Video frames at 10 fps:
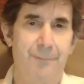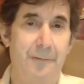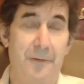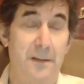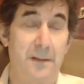
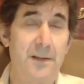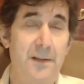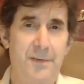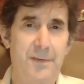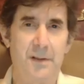If he
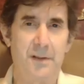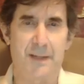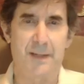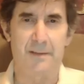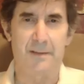does
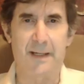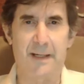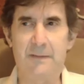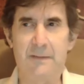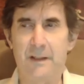
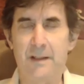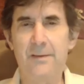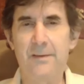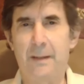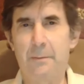consolidate, if he
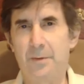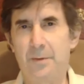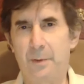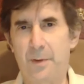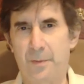is able
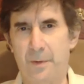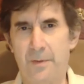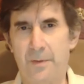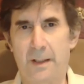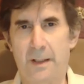to recruit,